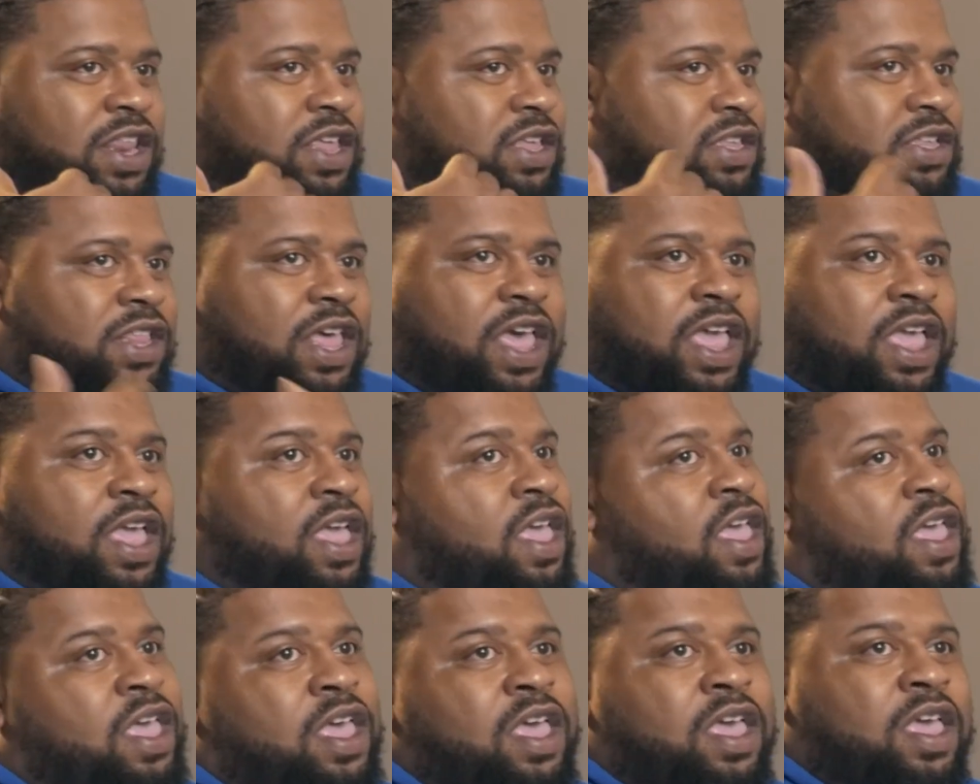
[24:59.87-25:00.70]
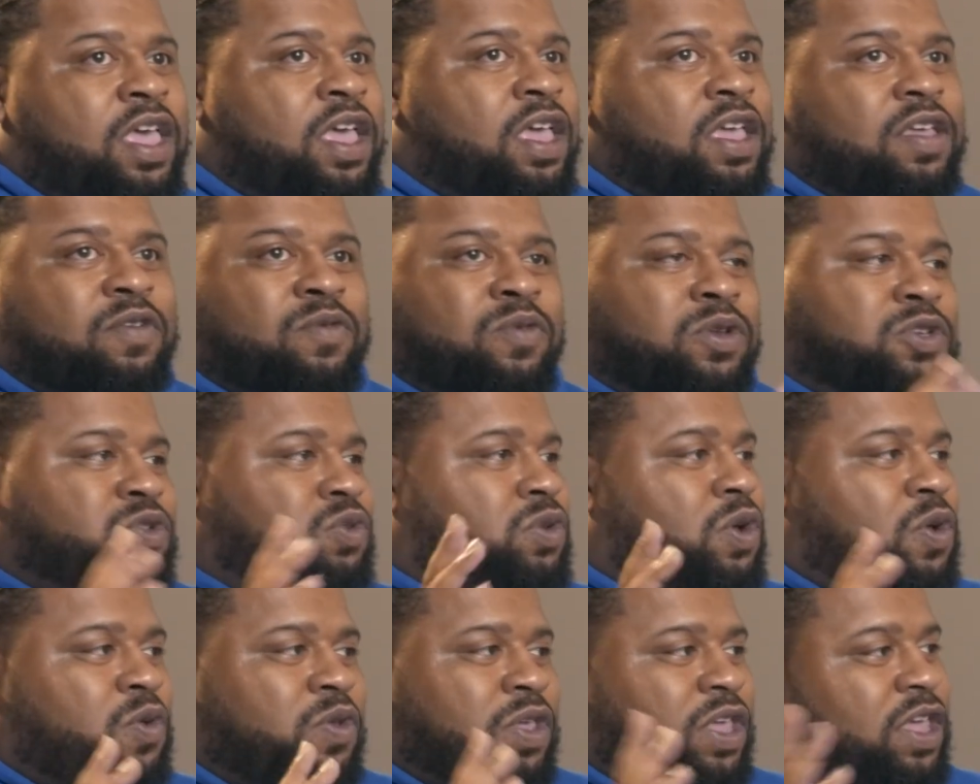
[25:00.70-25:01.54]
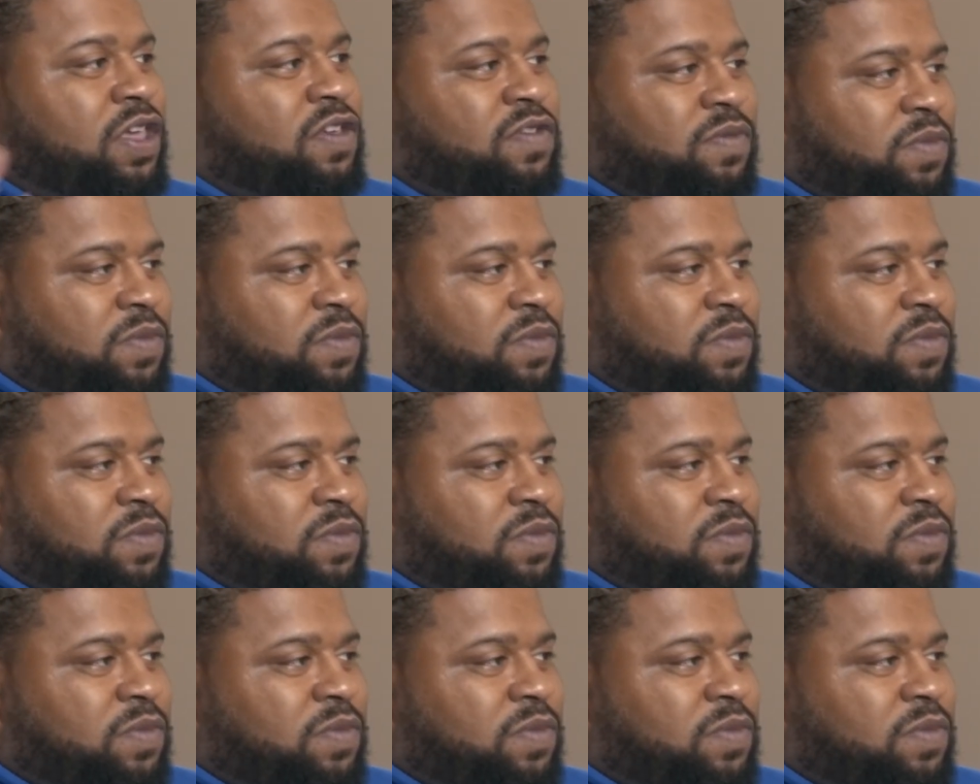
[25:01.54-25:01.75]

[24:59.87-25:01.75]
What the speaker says: It's like, what you don't give